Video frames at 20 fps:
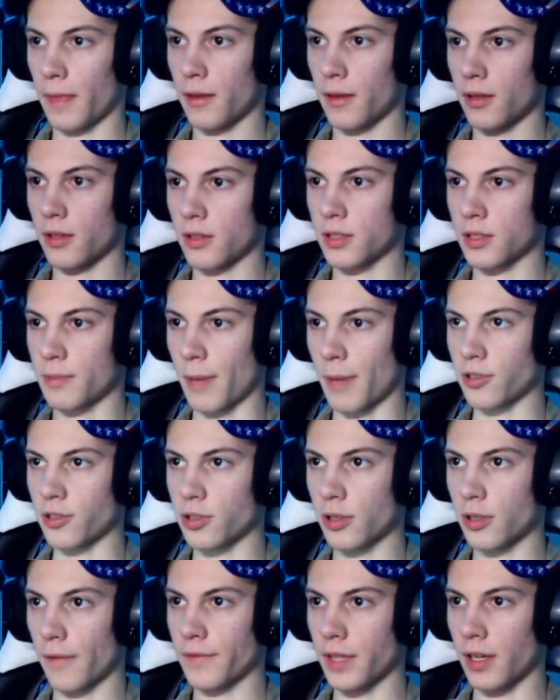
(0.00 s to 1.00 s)
Smash
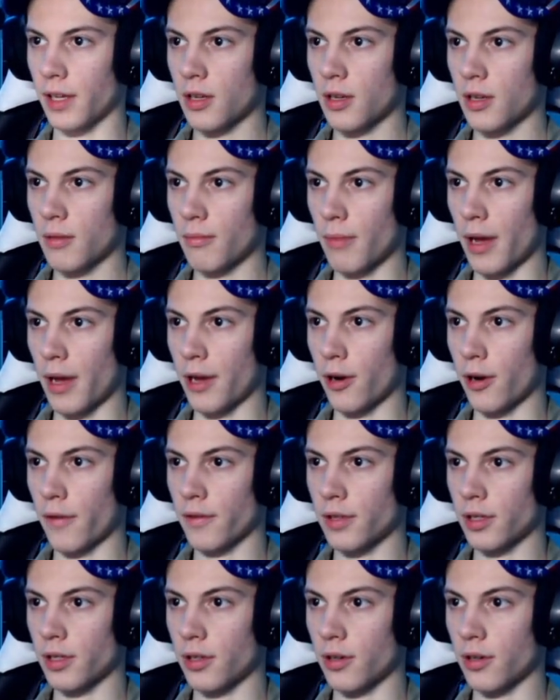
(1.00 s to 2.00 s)
yourself down. Mine over
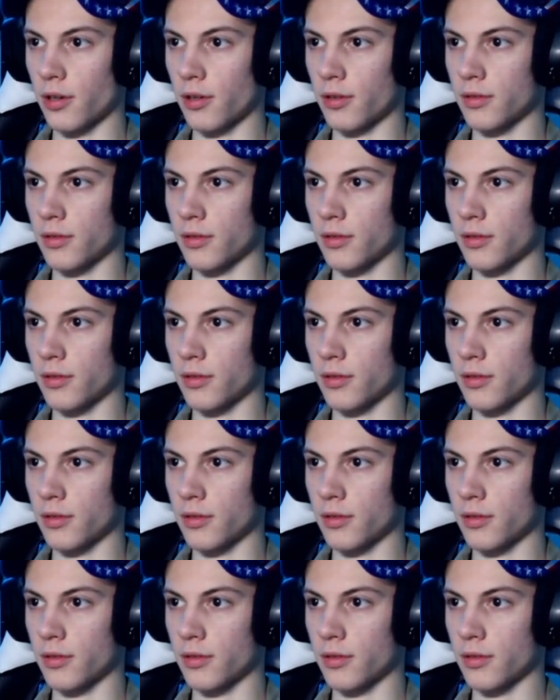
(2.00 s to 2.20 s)
here.